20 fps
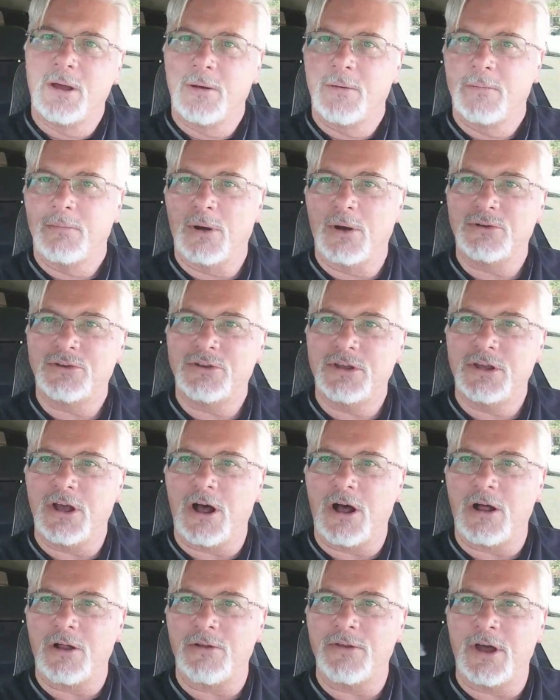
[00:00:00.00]
Most of
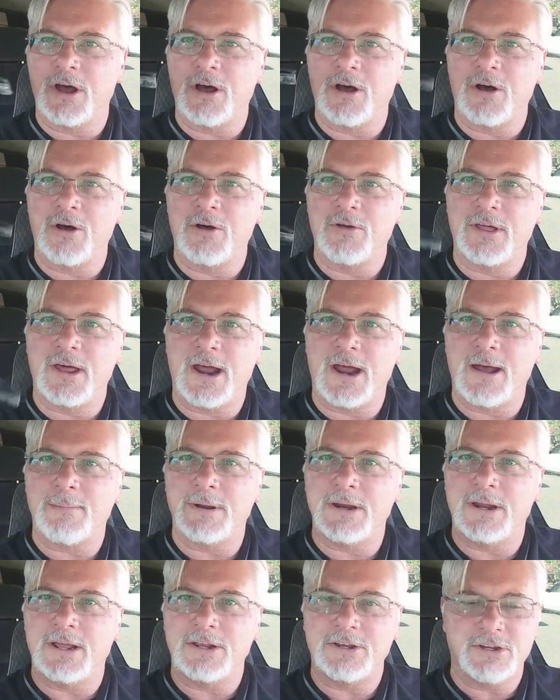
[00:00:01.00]
y'all know that
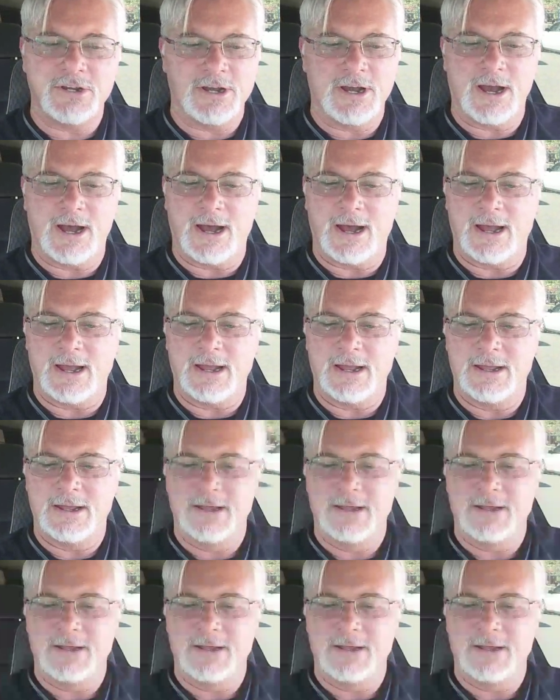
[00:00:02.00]
I'm a ninja guy.